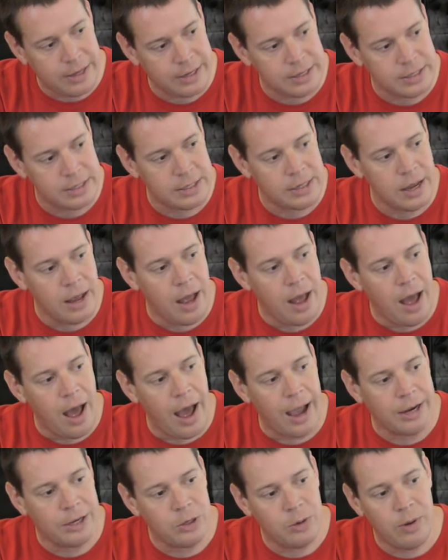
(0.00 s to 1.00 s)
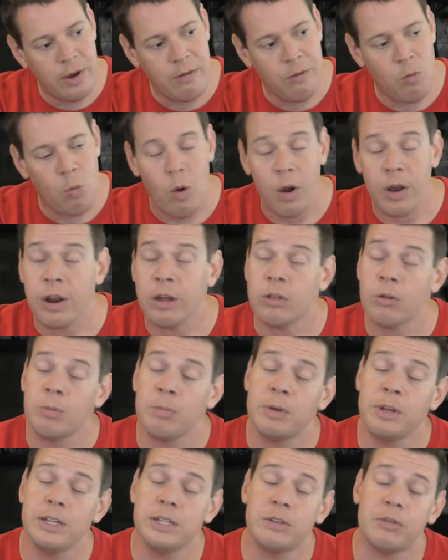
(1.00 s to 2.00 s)
this. I do have one other
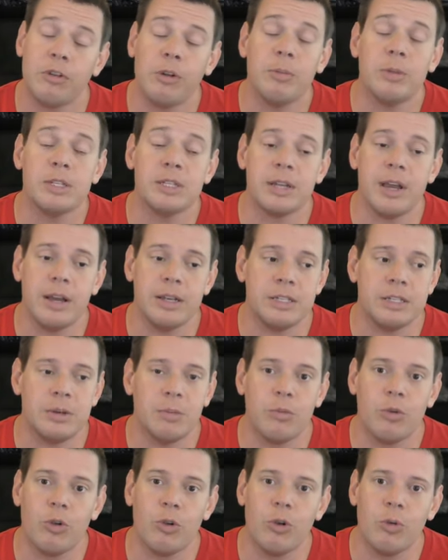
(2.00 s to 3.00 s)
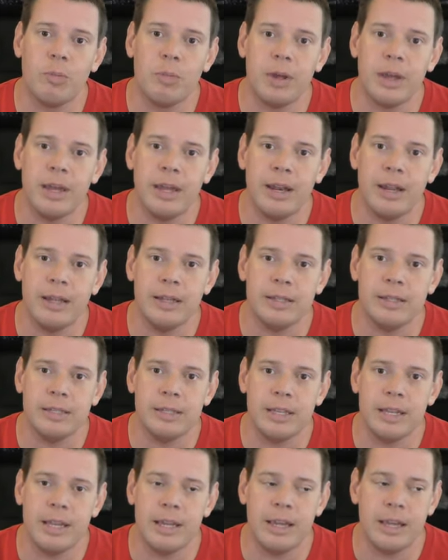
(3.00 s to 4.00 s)
piece from this custom group. It
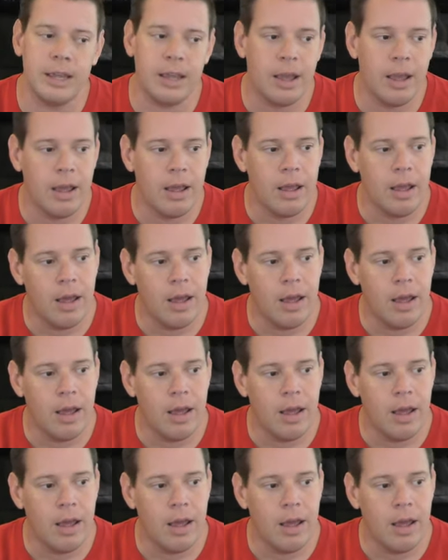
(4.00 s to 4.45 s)
is the